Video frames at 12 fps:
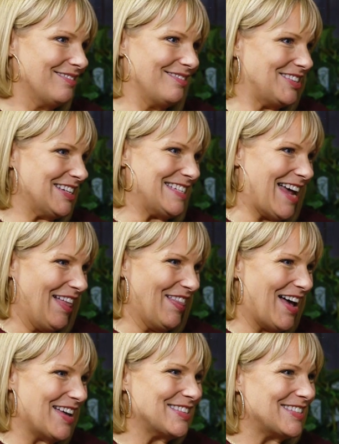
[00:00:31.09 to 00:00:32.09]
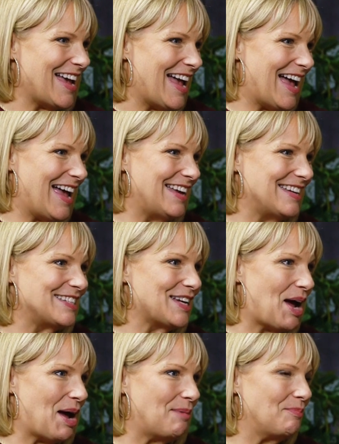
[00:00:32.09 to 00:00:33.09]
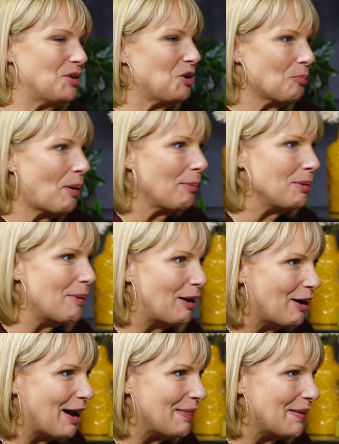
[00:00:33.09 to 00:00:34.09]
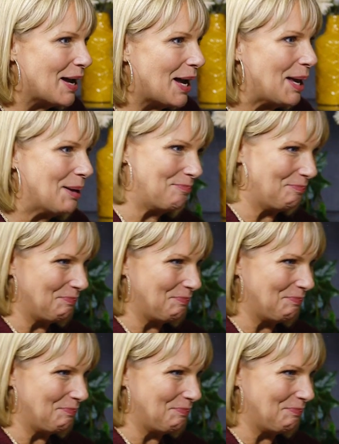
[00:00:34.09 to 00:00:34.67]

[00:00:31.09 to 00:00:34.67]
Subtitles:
to tell us, and you're probably better at it than I am.